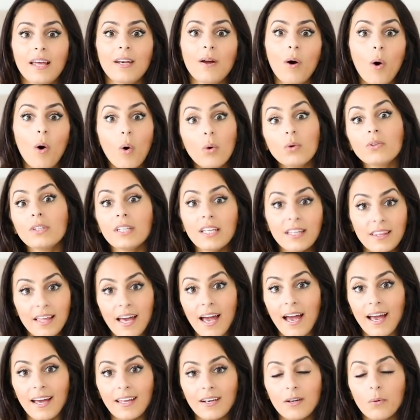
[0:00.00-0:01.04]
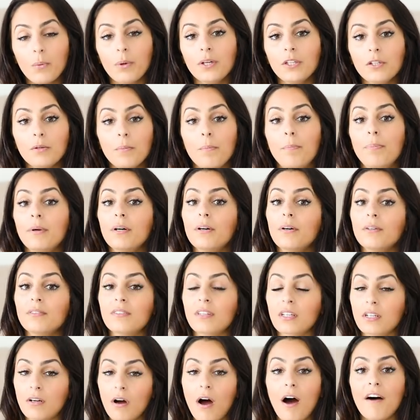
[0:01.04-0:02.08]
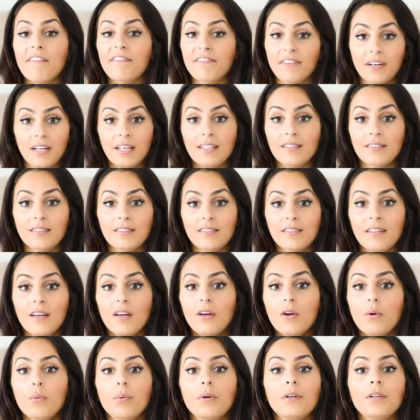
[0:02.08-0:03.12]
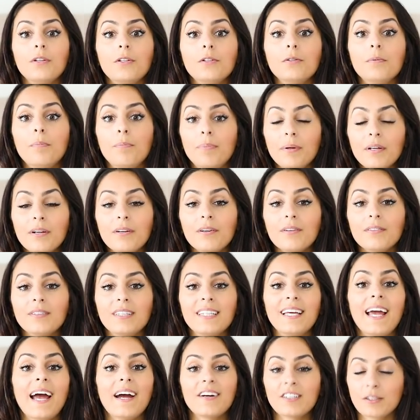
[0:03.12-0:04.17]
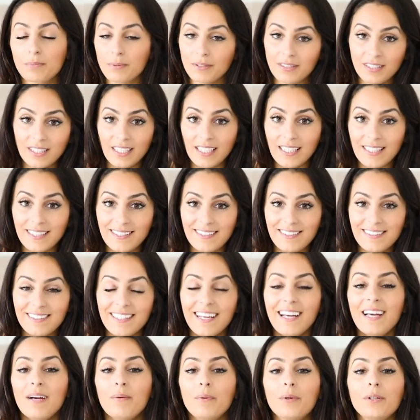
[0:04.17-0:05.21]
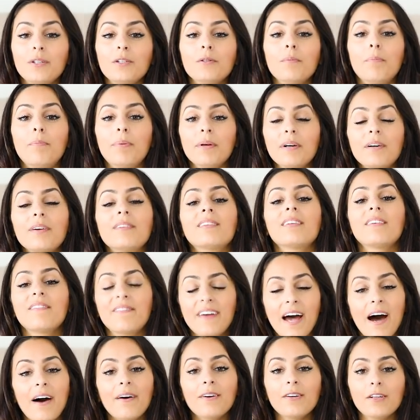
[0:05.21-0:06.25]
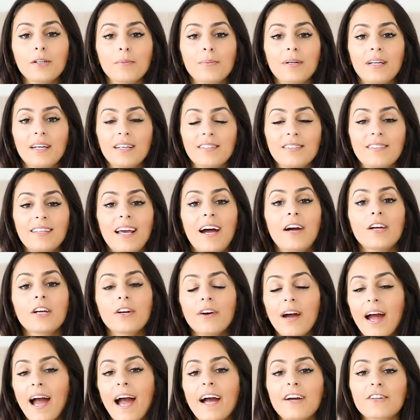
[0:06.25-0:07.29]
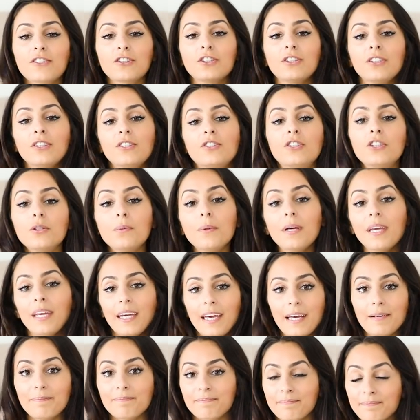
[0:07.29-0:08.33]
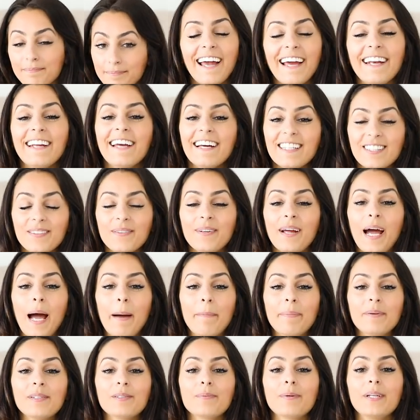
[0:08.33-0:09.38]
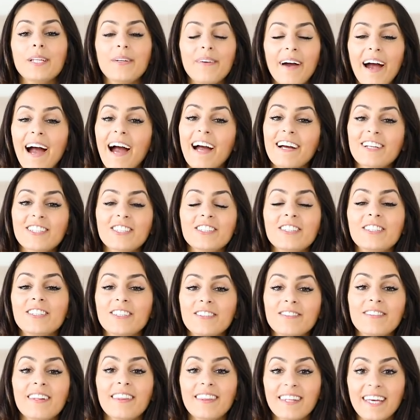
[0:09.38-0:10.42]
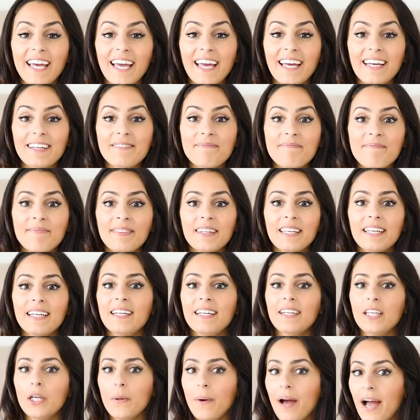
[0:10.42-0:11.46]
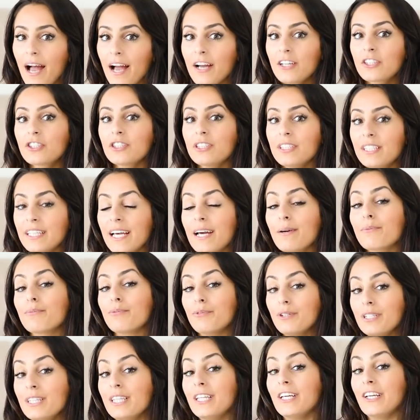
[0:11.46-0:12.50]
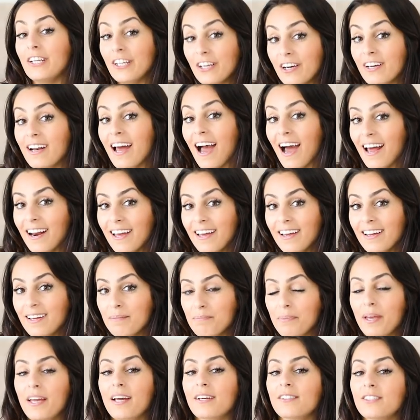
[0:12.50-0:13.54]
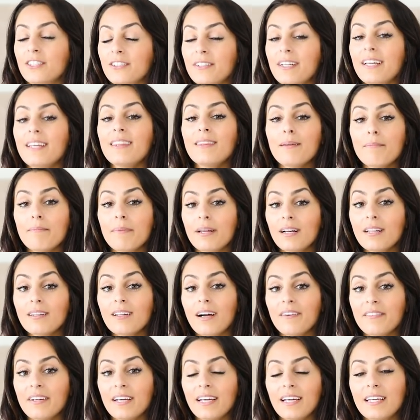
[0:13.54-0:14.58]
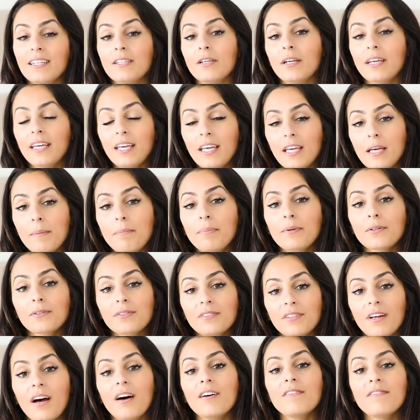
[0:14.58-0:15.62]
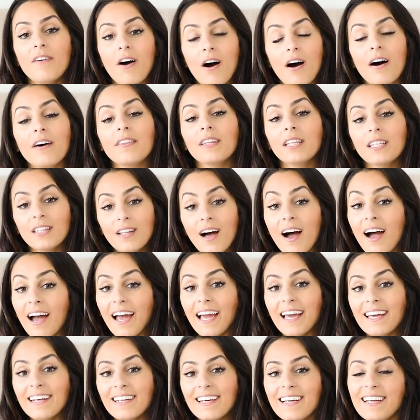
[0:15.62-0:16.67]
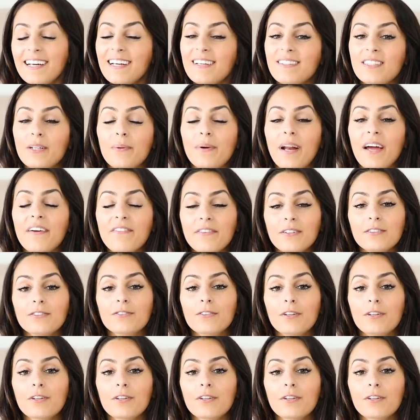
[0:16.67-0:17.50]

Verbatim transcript: and only then will you build the confidence. Will you build the expertise? Will you build the value because now you're actually doing it? And guess what happens when you actually do the thing? You actually get really good at it because you're in the middle of it and you keep yourself on the line. So when I first